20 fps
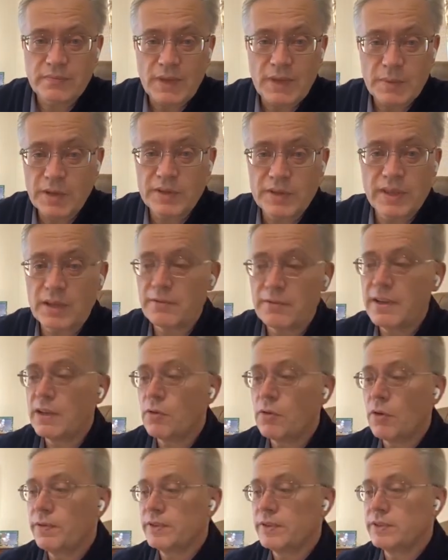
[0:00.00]
because there are very
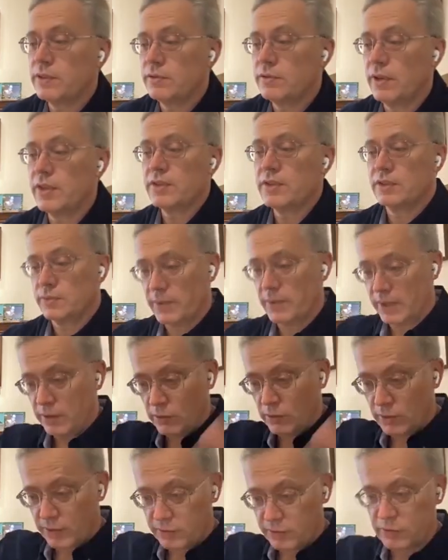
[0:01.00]
often situations when the
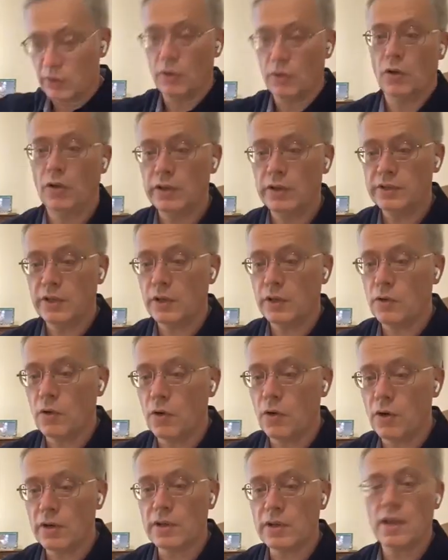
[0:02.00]
orchestra holds the
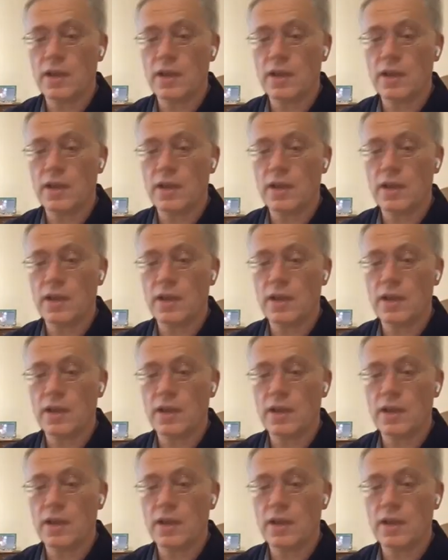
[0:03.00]
chord